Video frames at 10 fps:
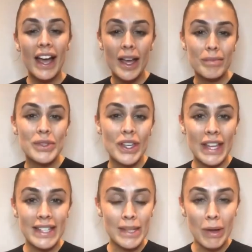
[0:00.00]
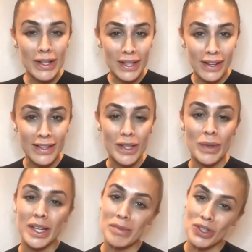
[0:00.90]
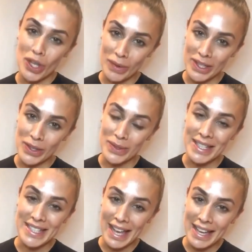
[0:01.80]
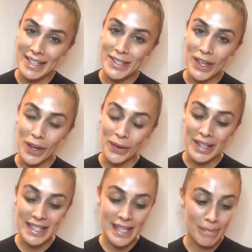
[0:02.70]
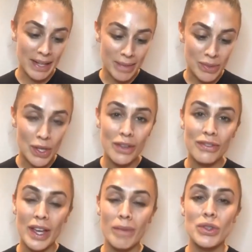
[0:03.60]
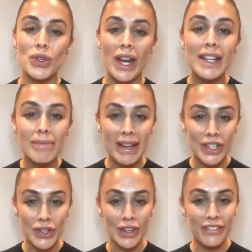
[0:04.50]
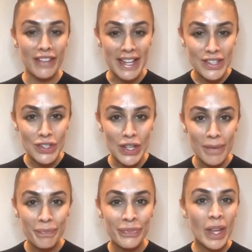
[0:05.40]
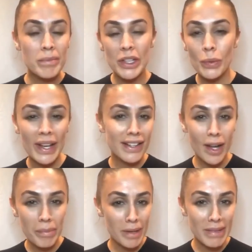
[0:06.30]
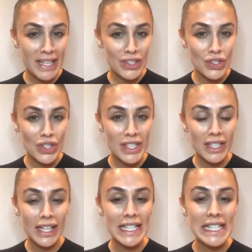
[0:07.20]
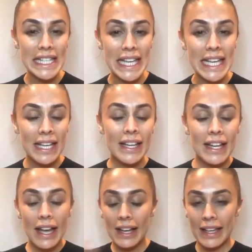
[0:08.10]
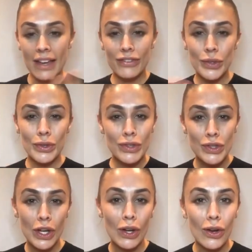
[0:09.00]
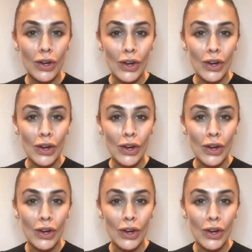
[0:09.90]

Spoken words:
So that's the masterclass that we're going to be showing you today. So as I said, my name's Sophie. I'm the training manager at Face Gym. I'm going to wait a couple of minutes just to kind of get a few of you to log on.